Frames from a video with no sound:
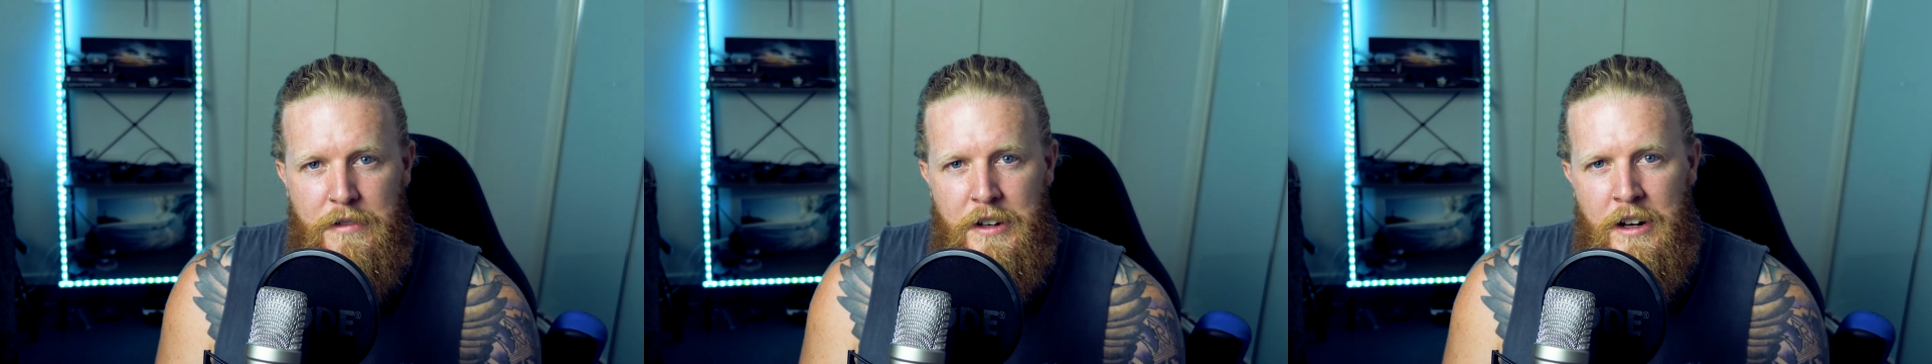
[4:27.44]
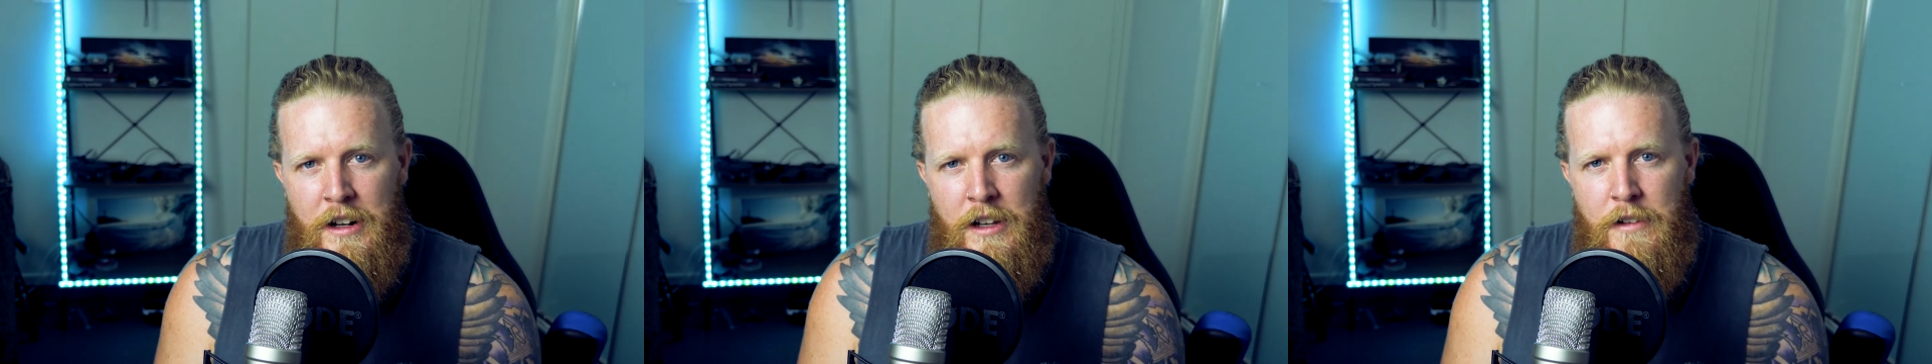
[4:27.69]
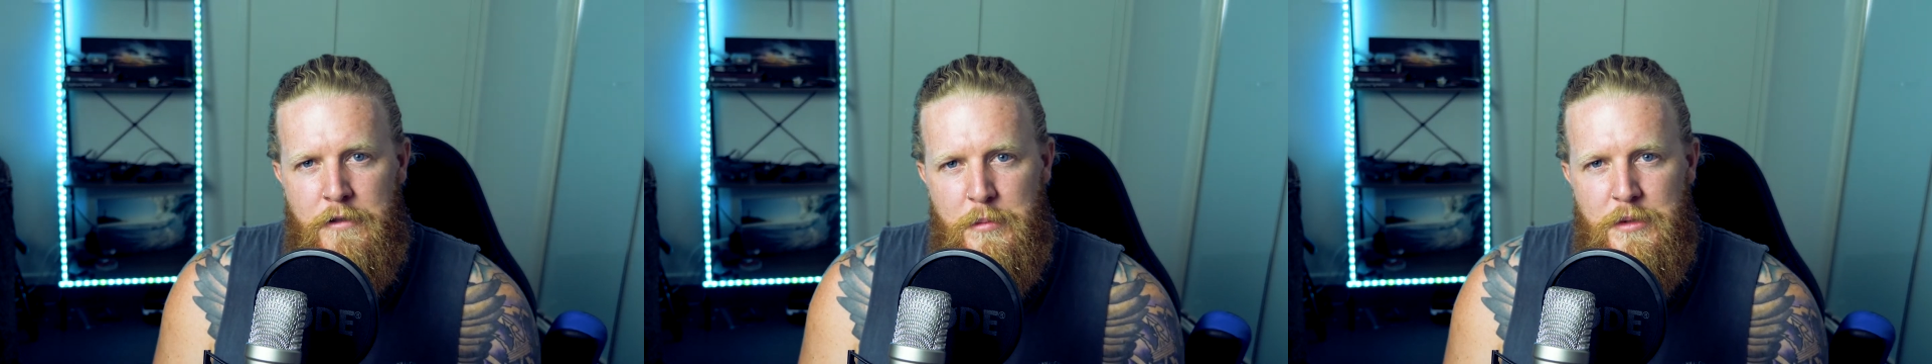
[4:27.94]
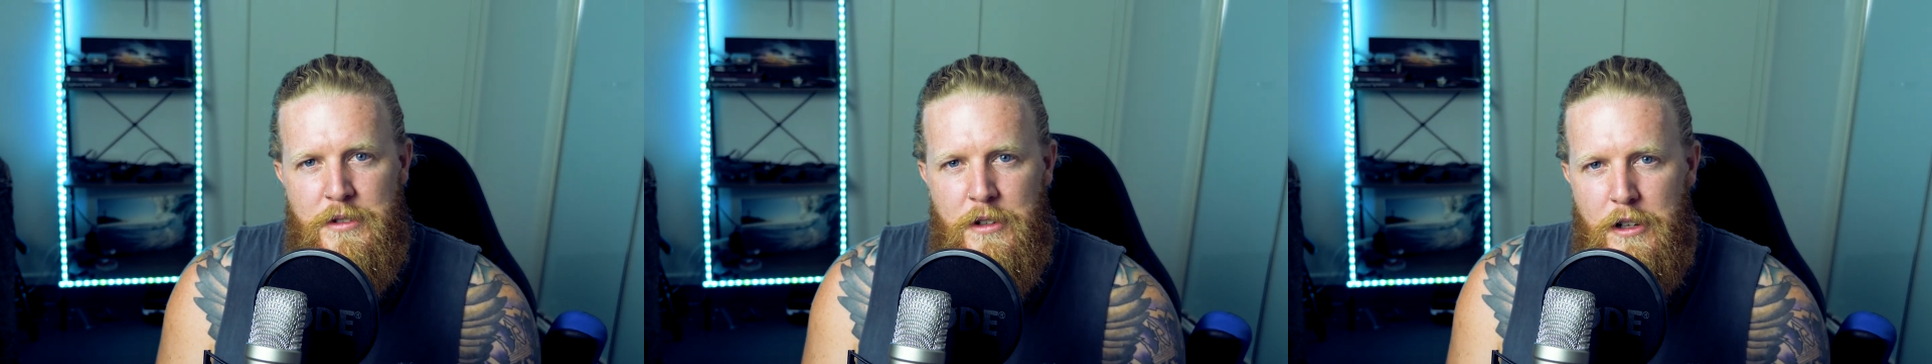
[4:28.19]
in uncomfortable
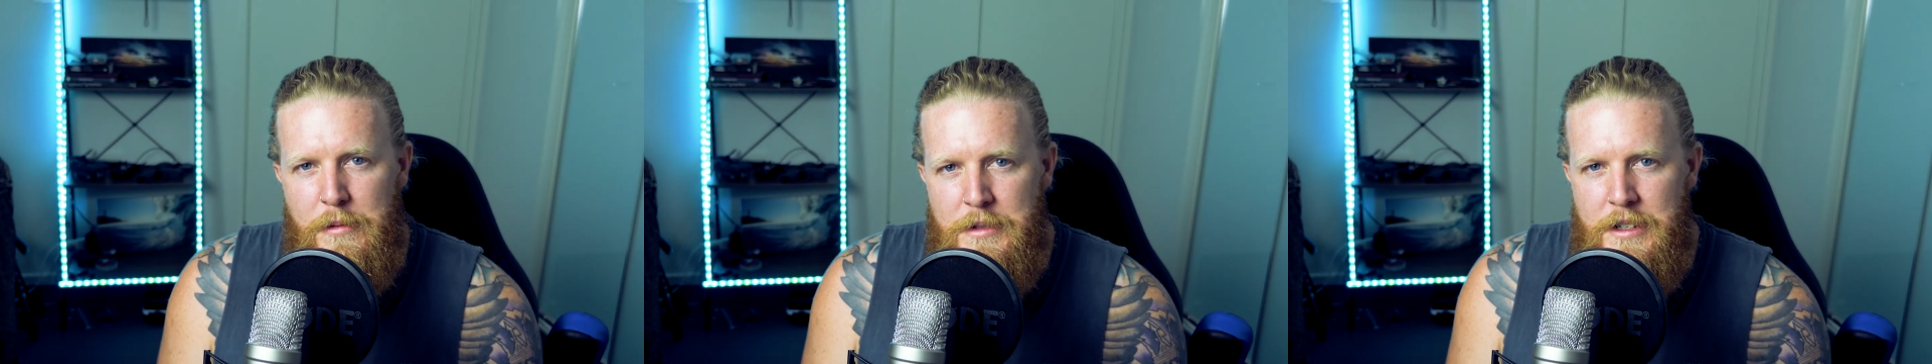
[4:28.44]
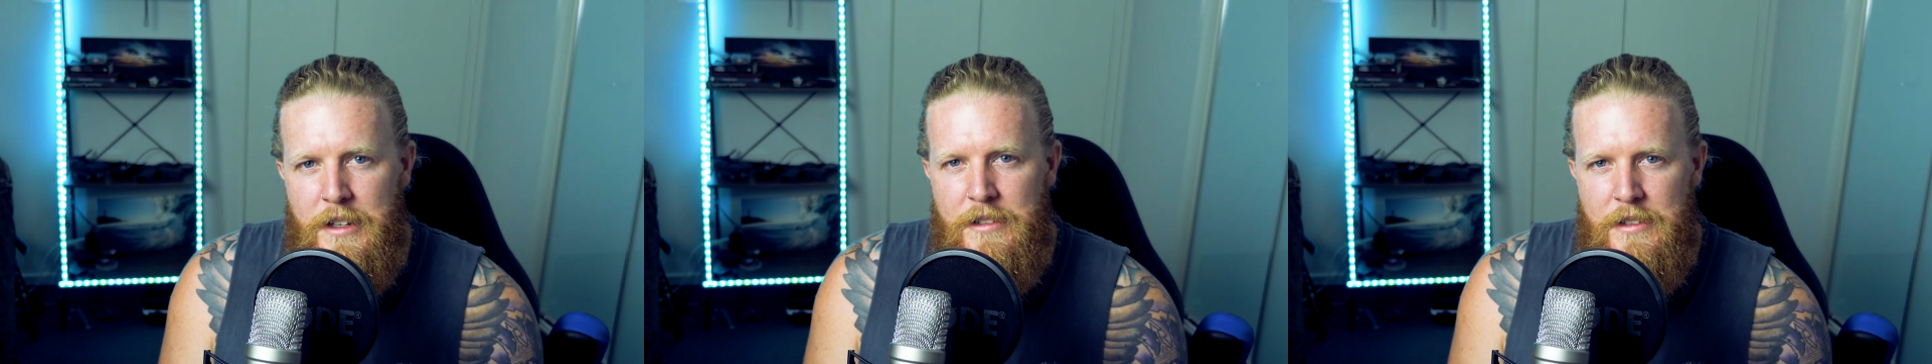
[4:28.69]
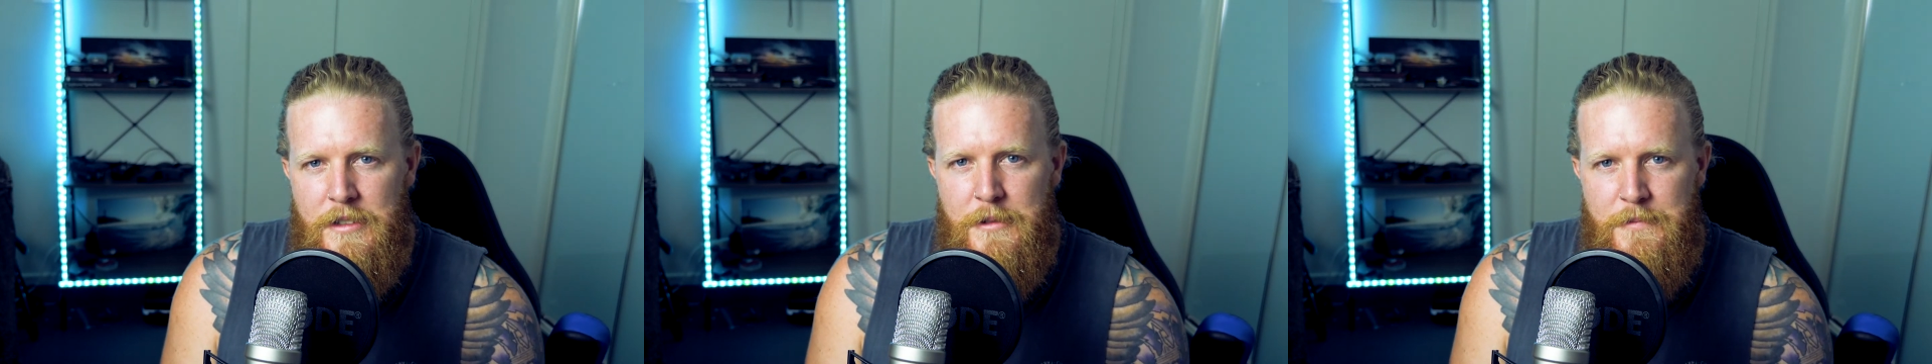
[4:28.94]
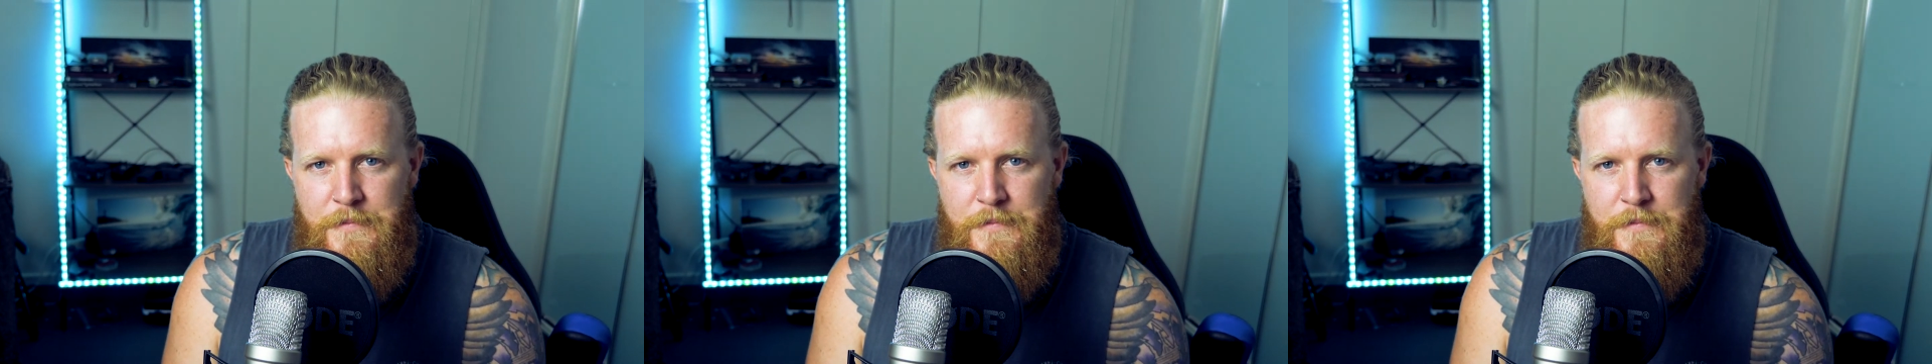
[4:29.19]
circumstances.